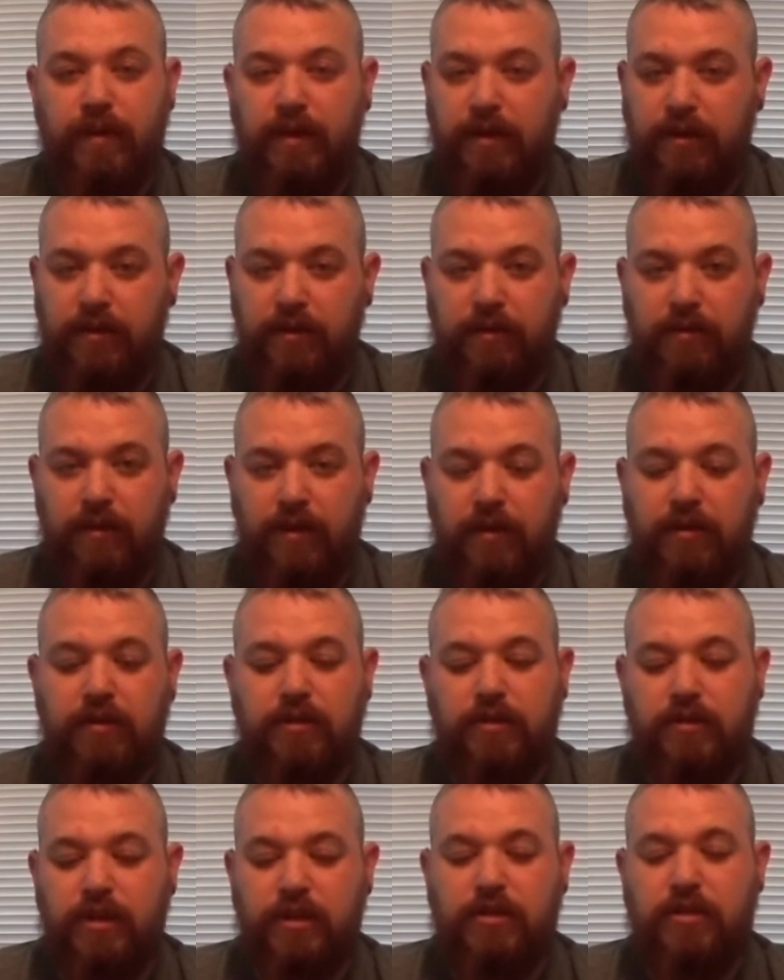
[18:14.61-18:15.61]
And
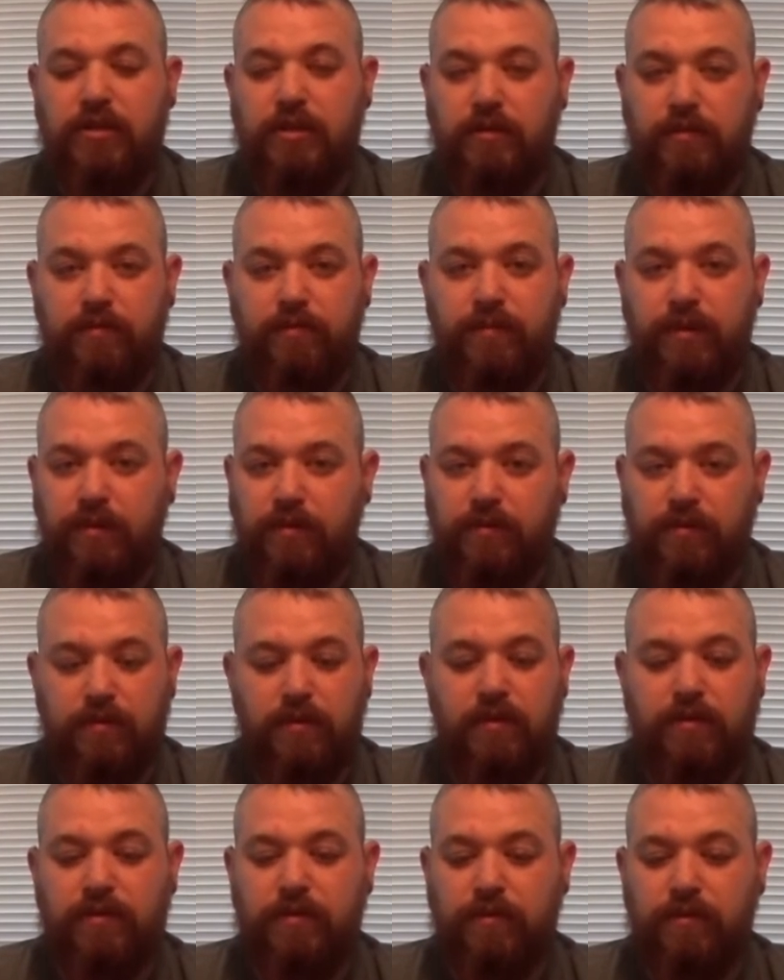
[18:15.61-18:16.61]
indigestion pills
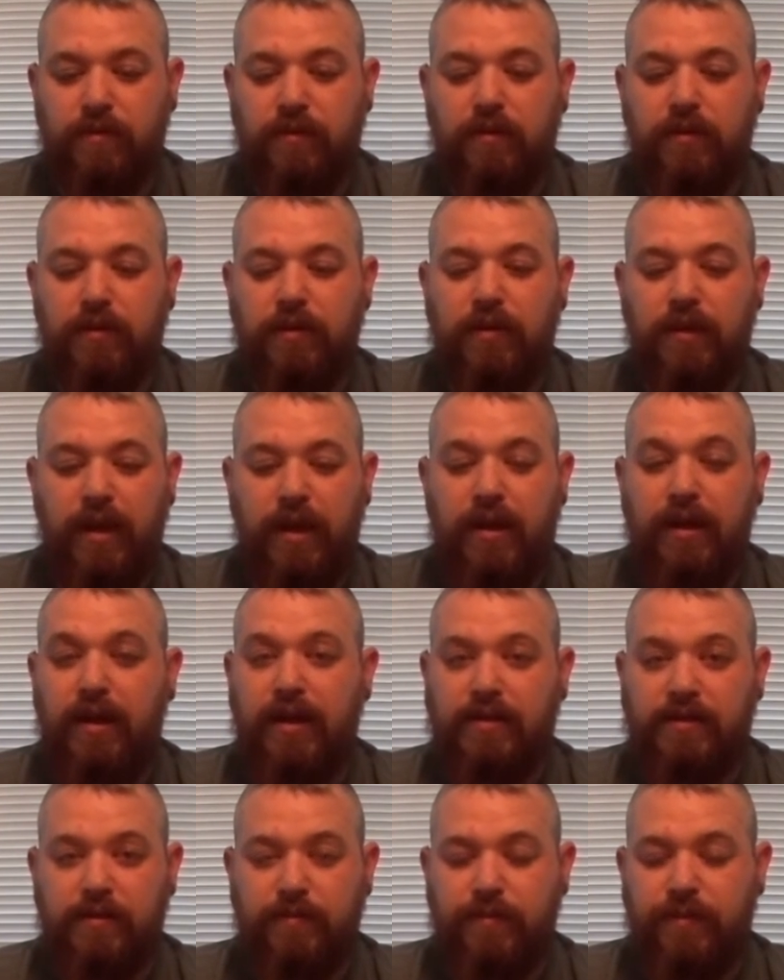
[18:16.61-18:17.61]
are also good,
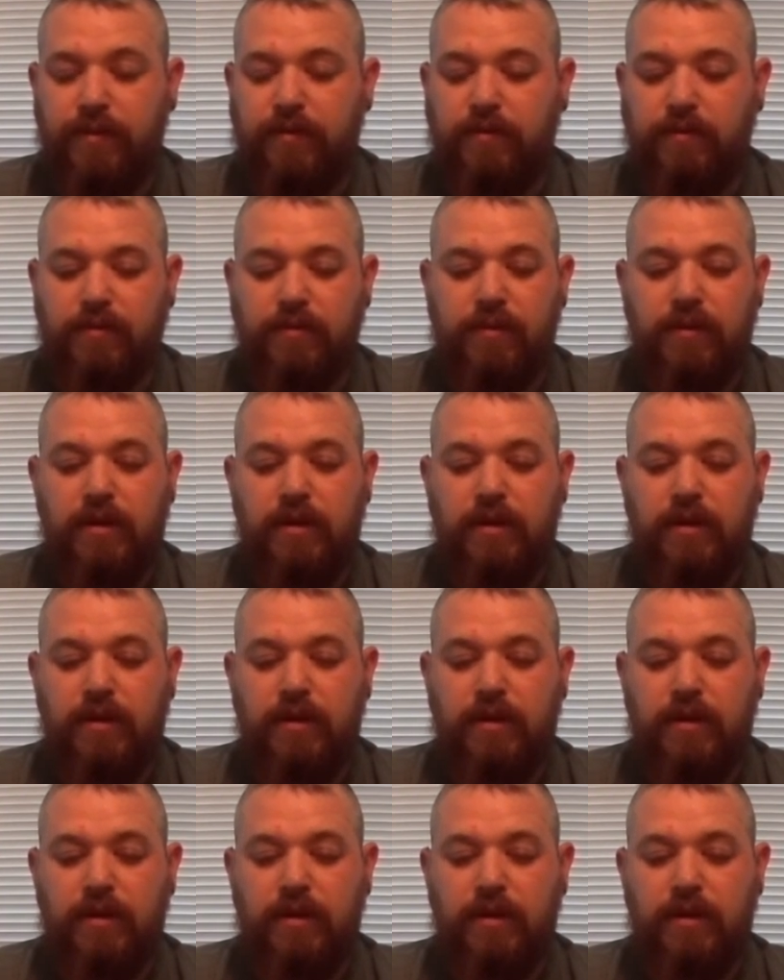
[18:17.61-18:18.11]
antacid pills.